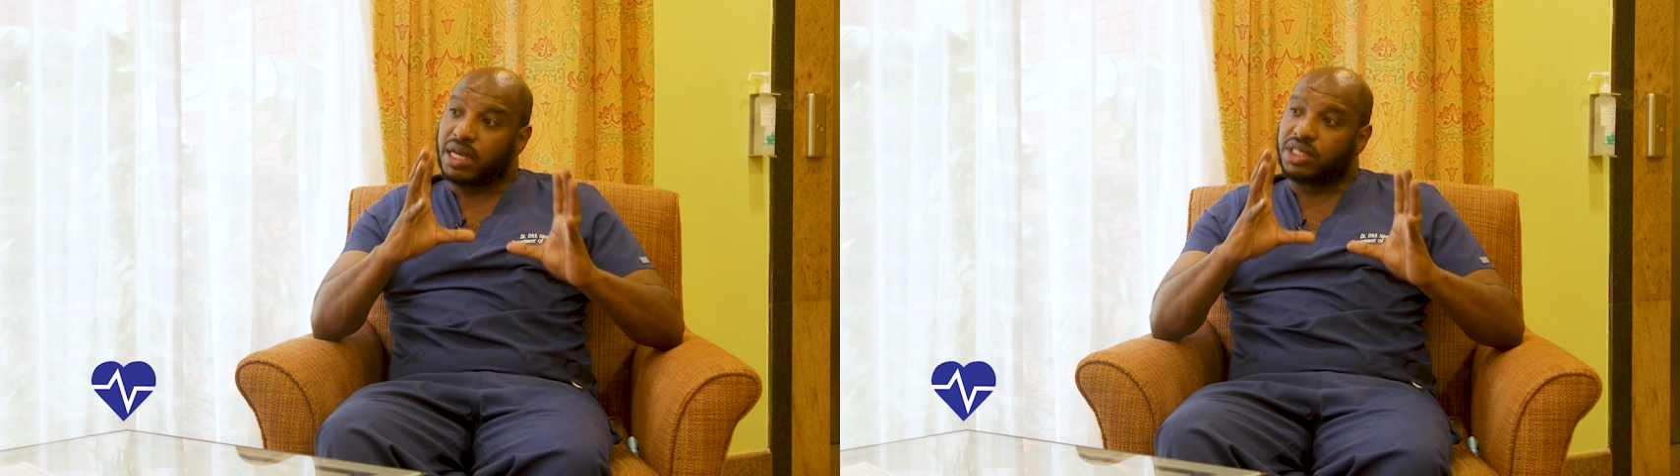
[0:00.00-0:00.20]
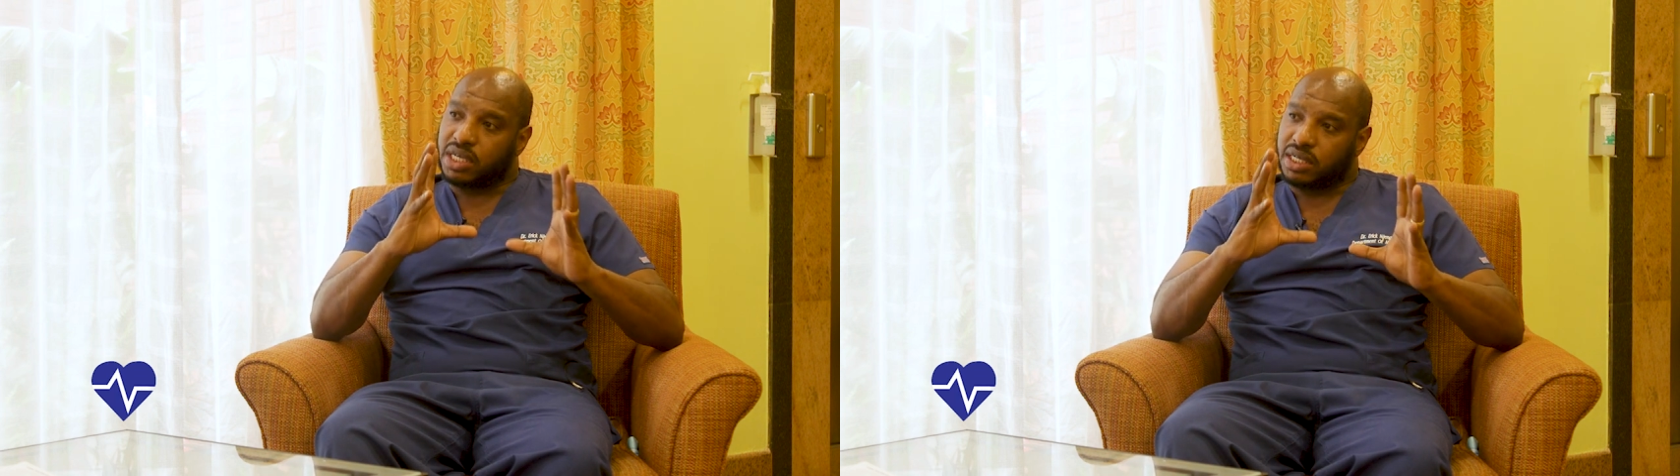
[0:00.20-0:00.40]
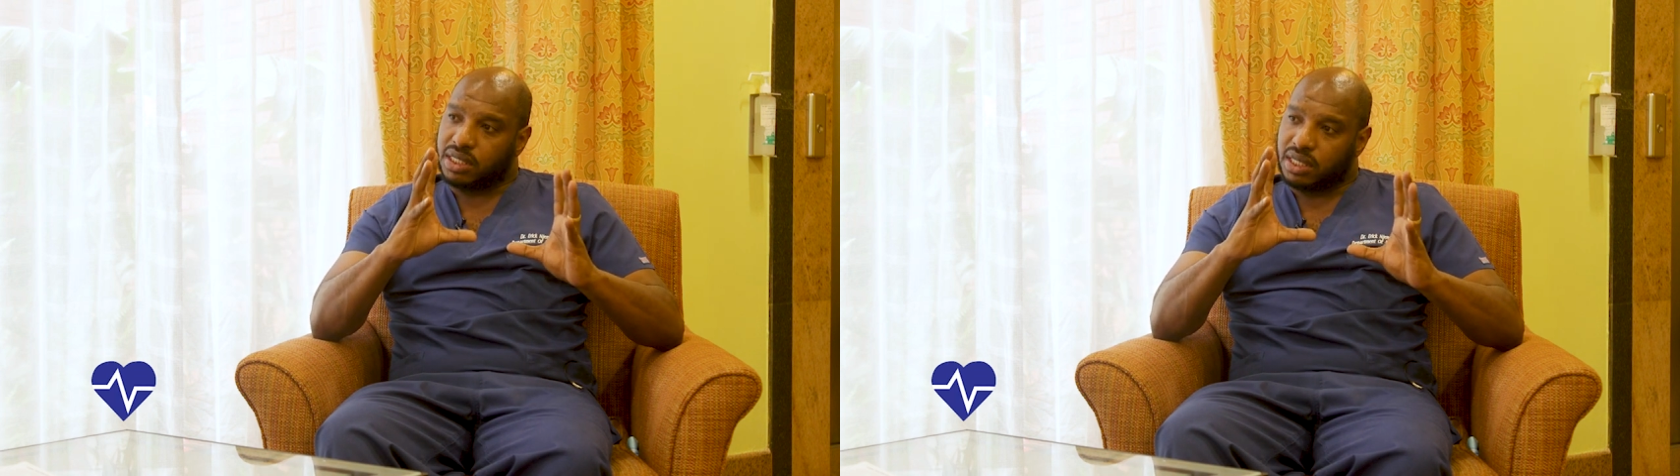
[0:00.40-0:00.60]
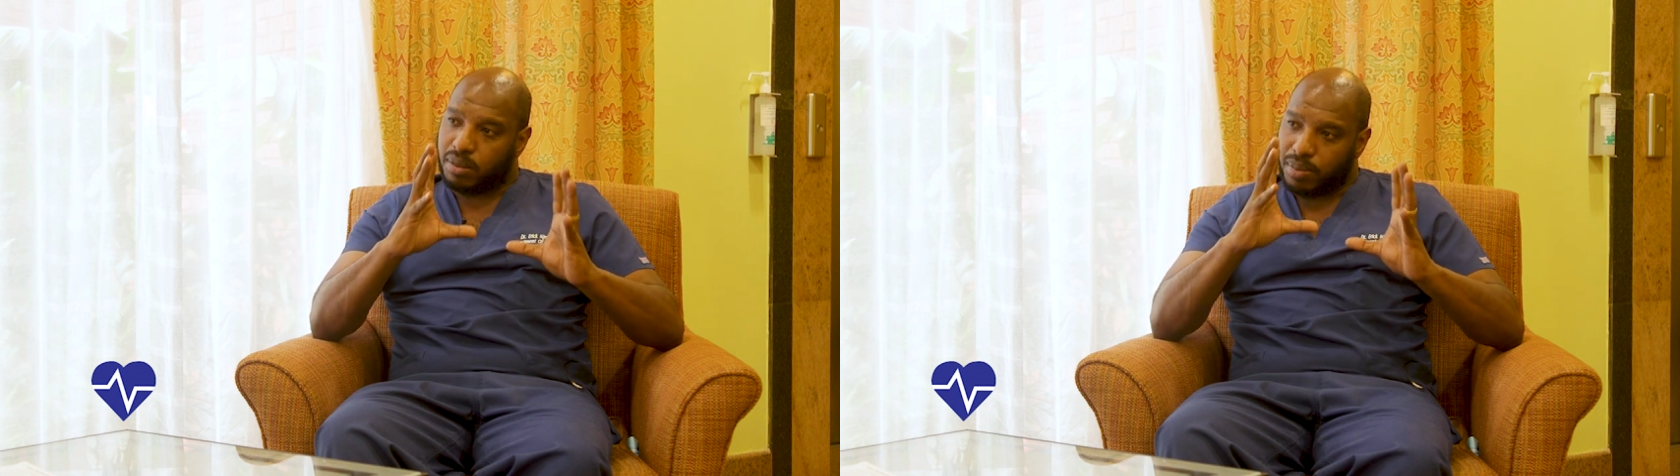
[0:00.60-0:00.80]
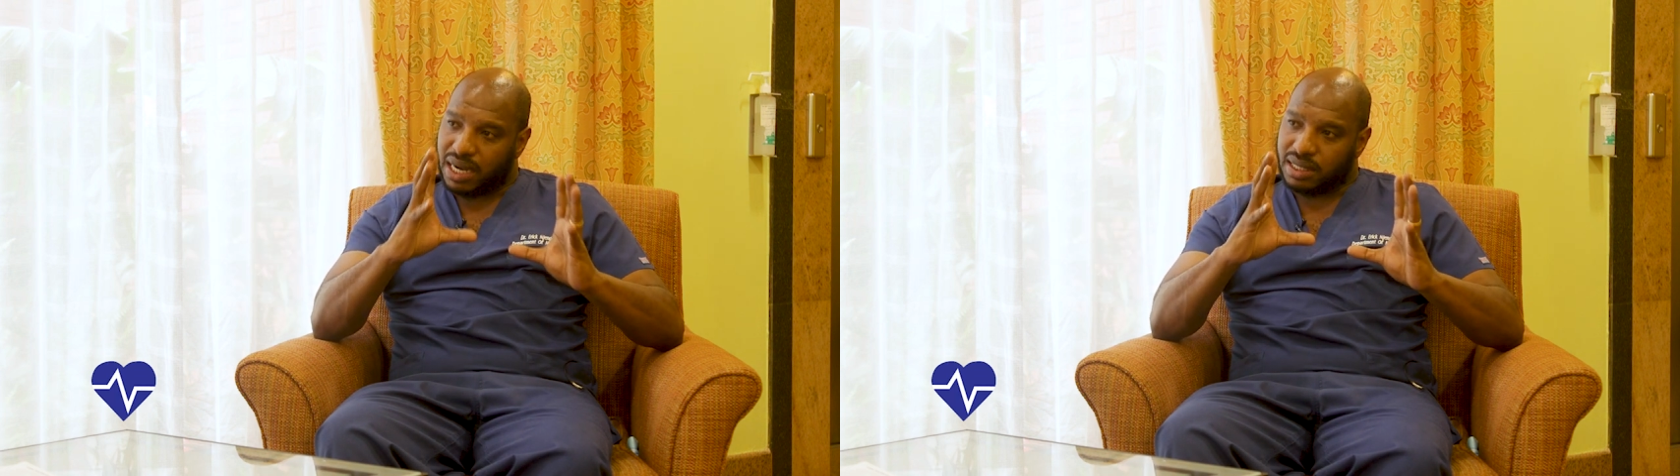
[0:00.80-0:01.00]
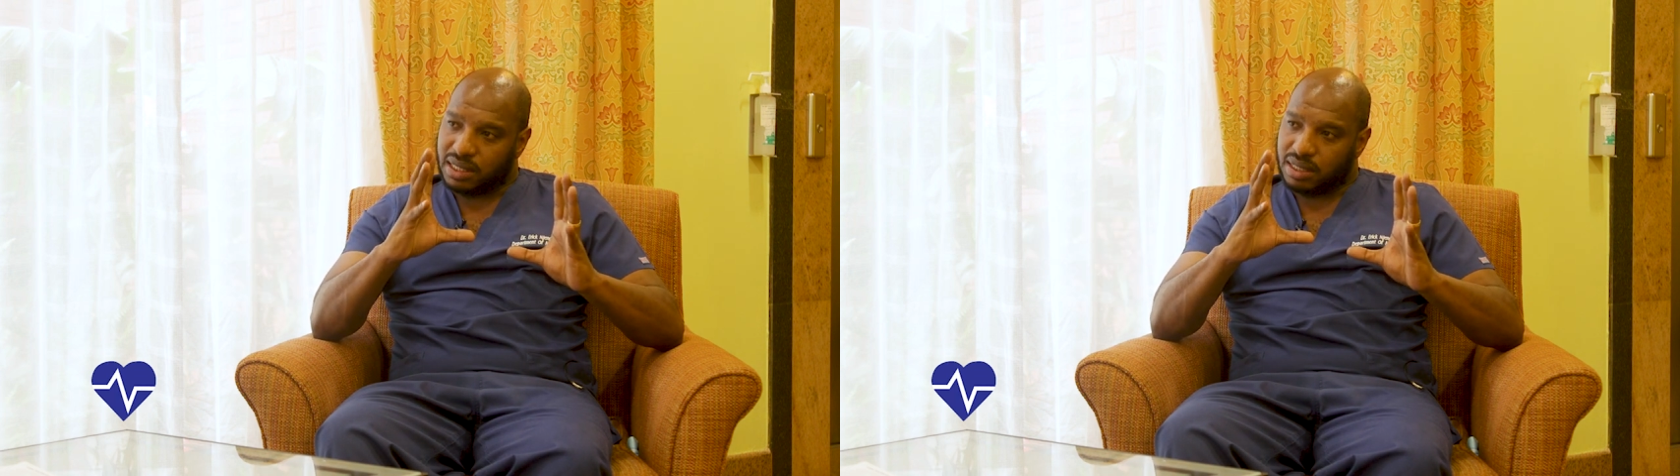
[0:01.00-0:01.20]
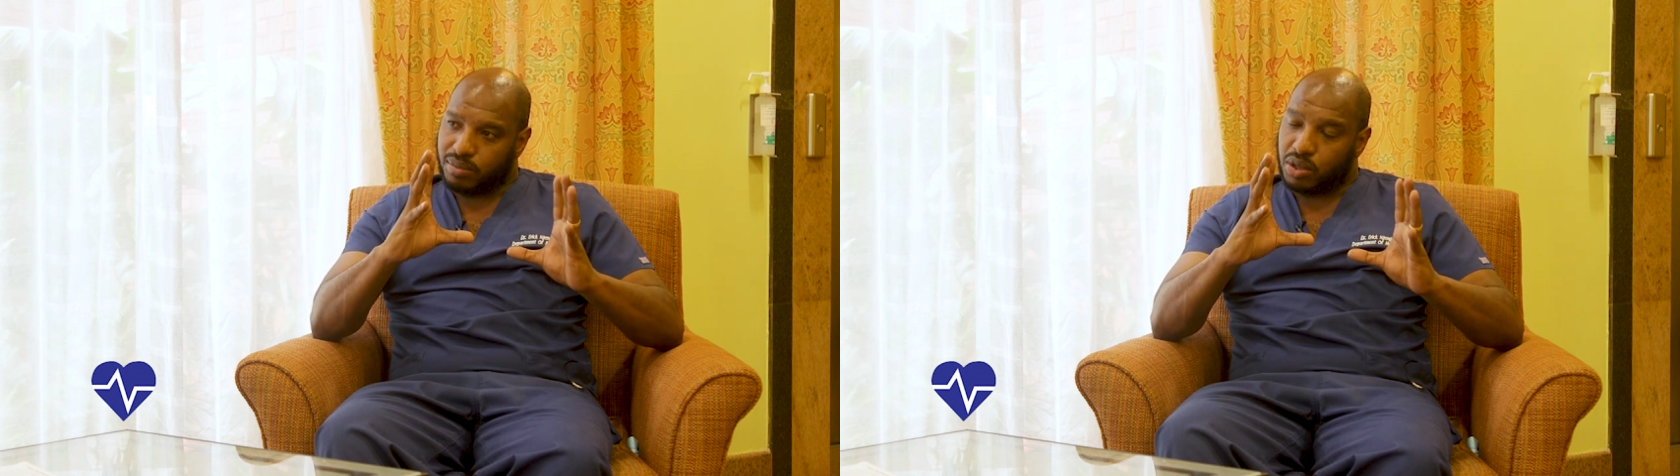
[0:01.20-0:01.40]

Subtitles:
big change in practice,